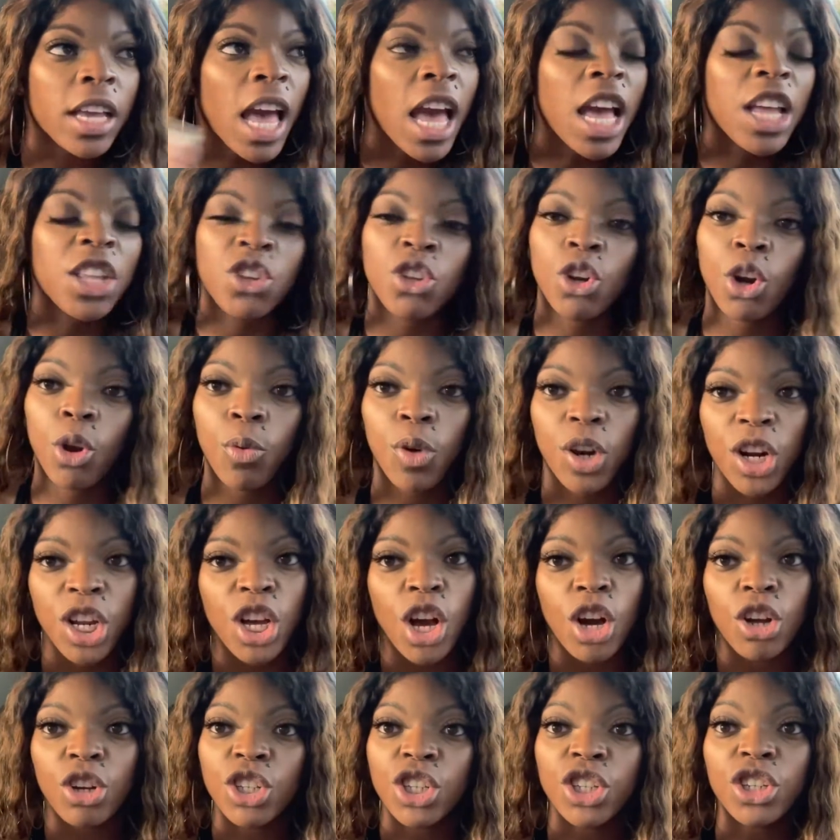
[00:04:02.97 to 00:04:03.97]
and you don't want to
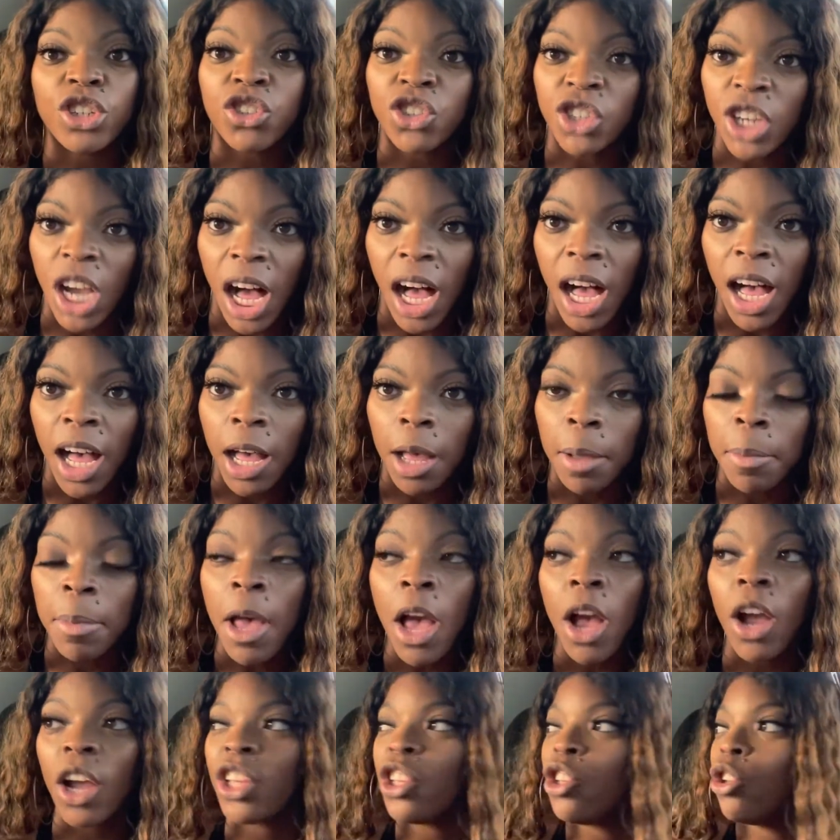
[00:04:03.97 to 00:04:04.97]
go to your job
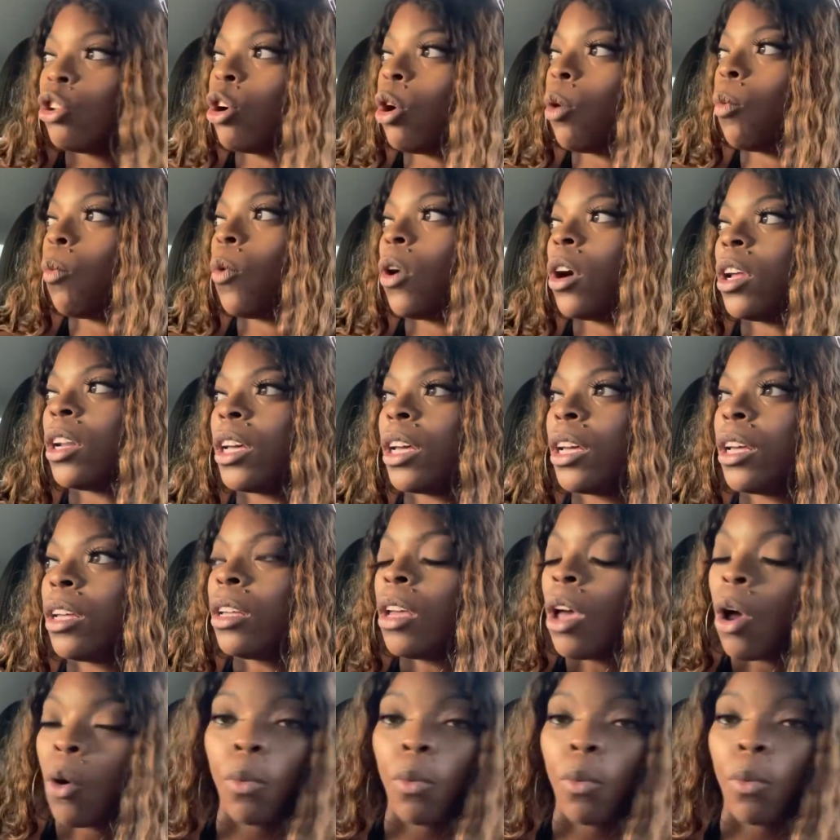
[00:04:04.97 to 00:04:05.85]
and you don't want to,